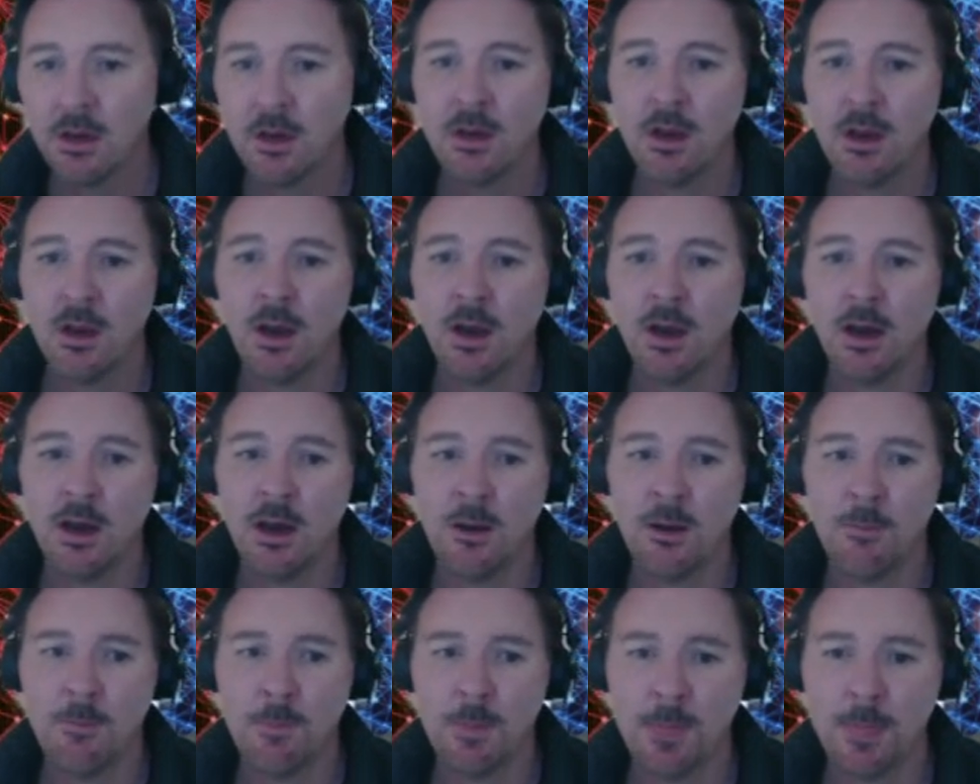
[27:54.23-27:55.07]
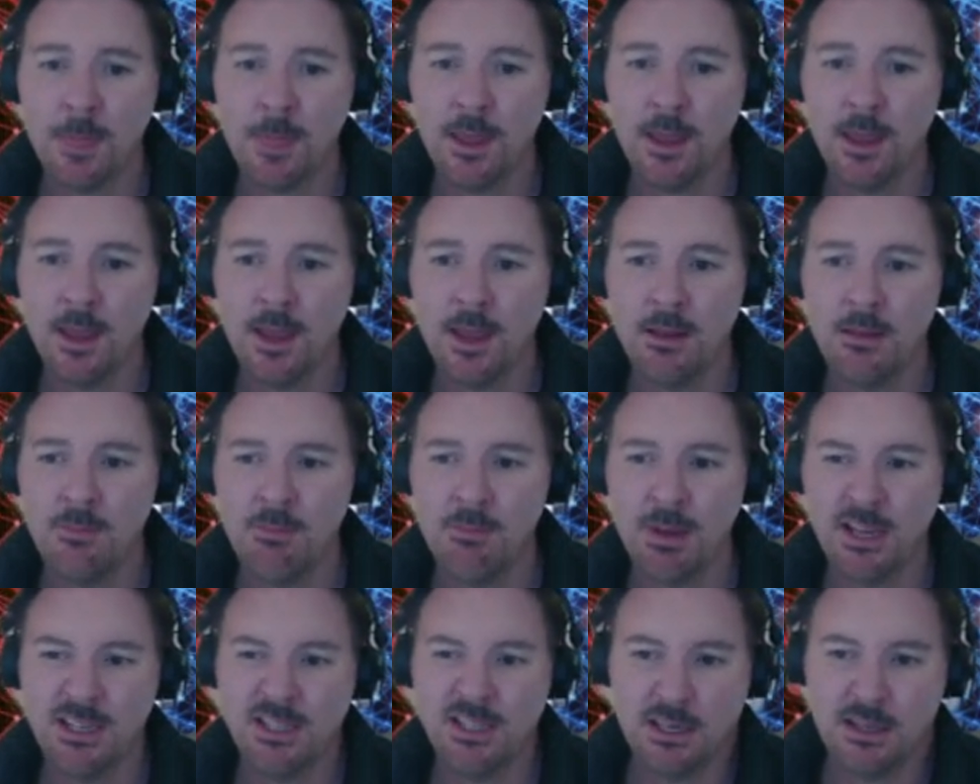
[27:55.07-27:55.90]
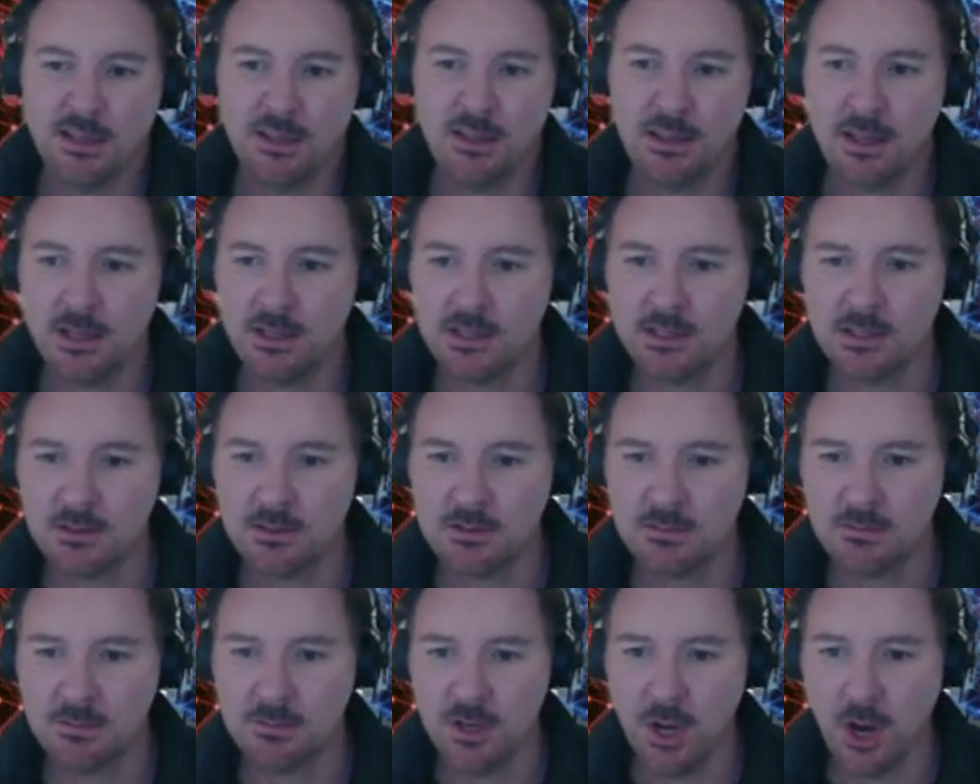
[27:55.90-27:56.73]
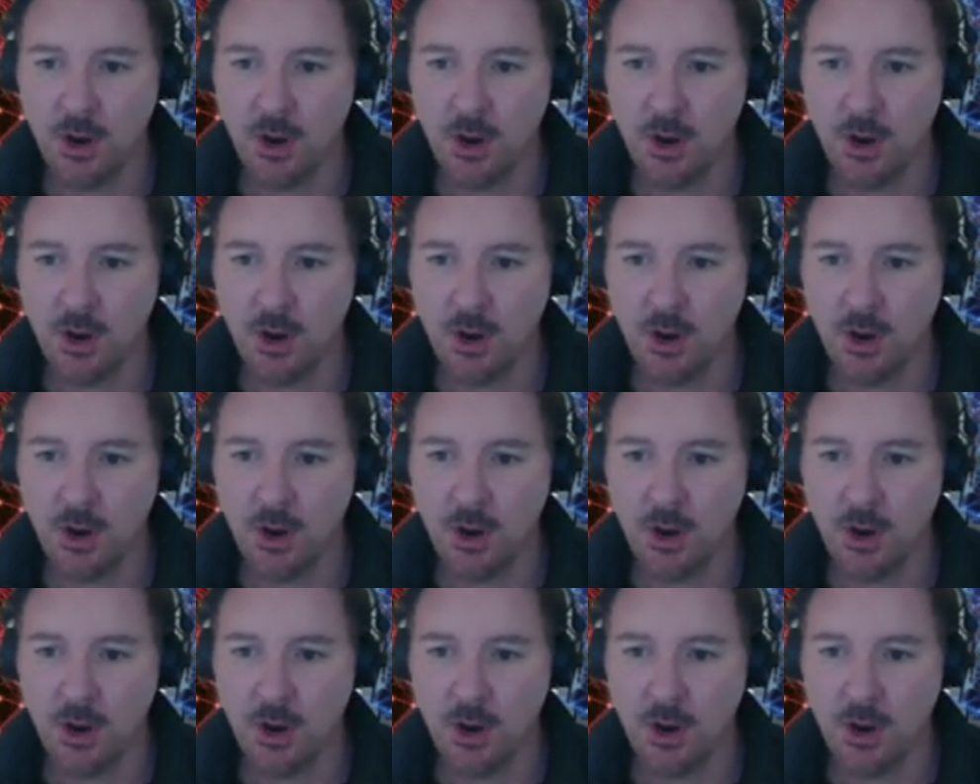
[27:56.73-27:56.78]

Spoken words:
And basically that's,